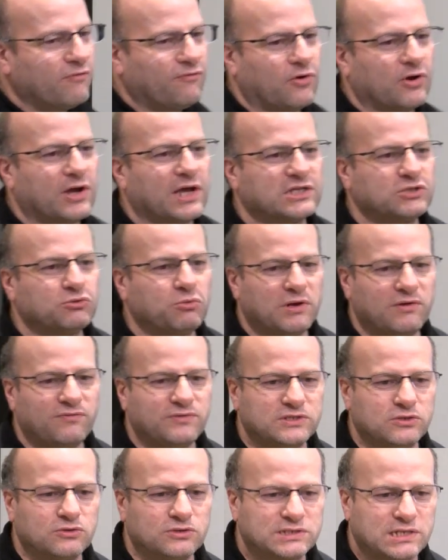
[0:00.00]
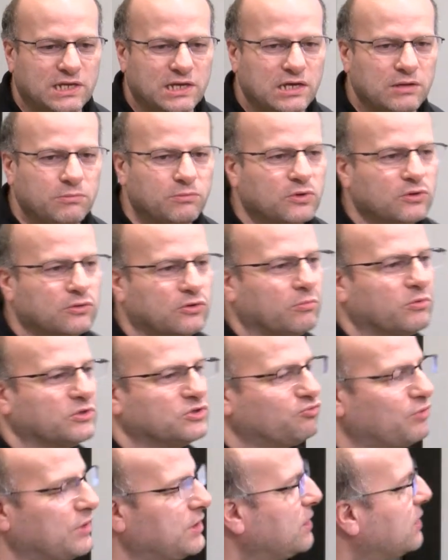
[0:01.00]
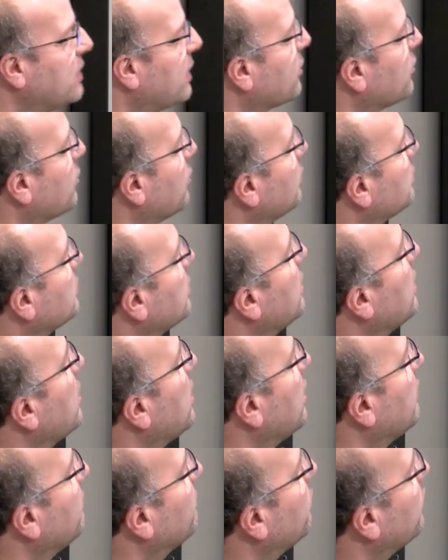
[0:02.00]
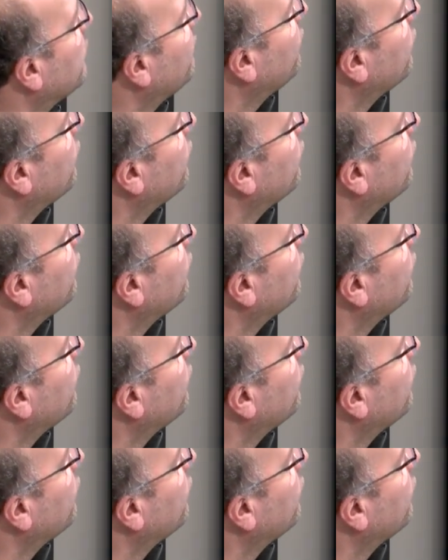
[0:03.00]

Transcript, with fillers: for Cas12 is the same, double stranded are cut, and but